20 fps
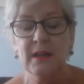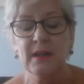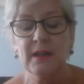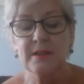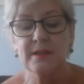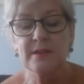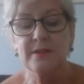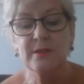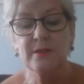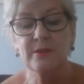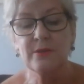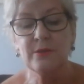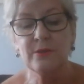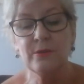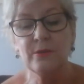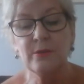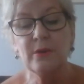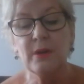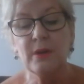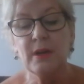
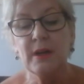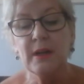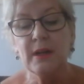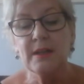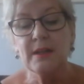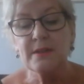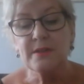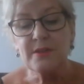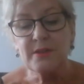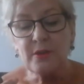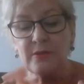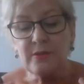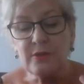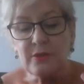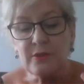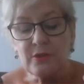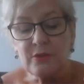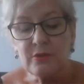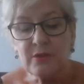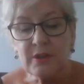so that
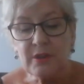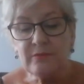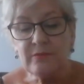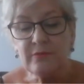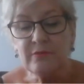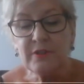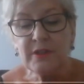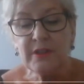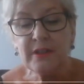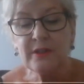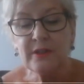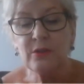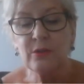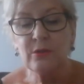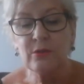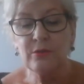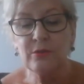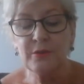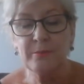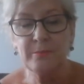you can recall
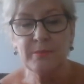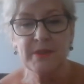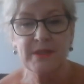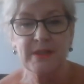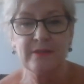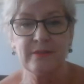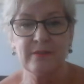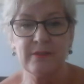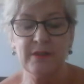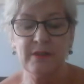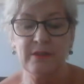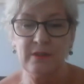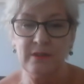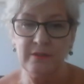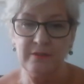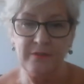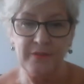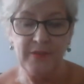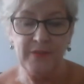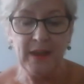the material
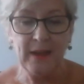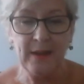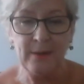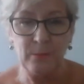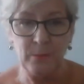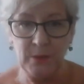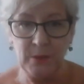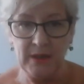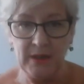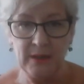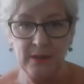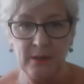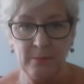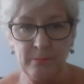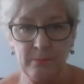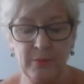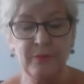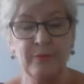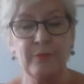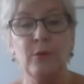of that week
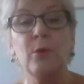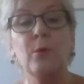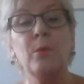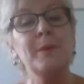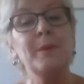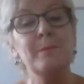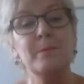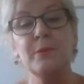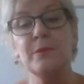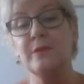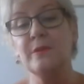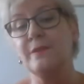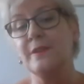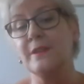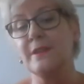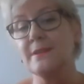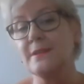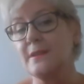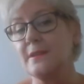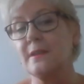before we move
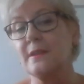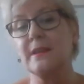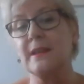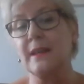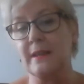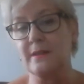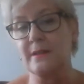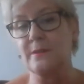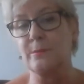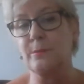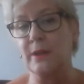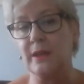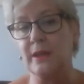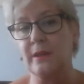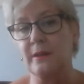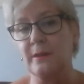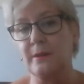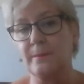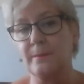into the next week.